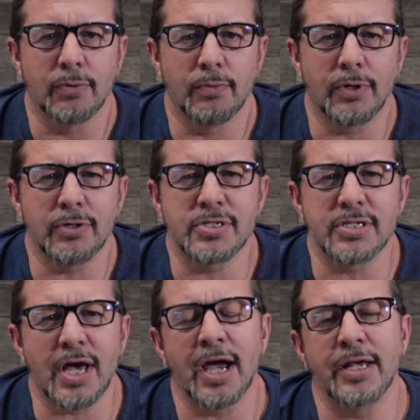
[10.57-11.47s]
What are
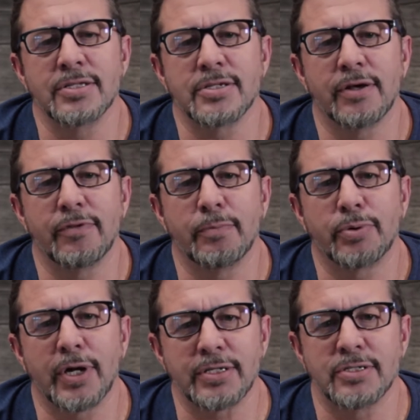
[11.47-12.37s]
signs of the
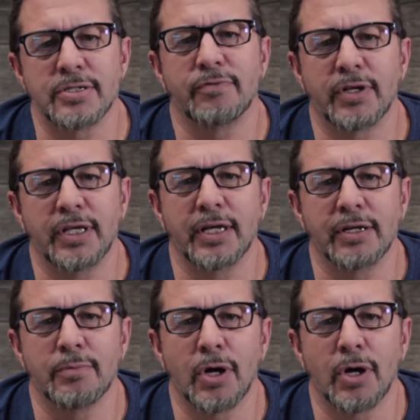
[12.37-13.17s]
presence of the kingdom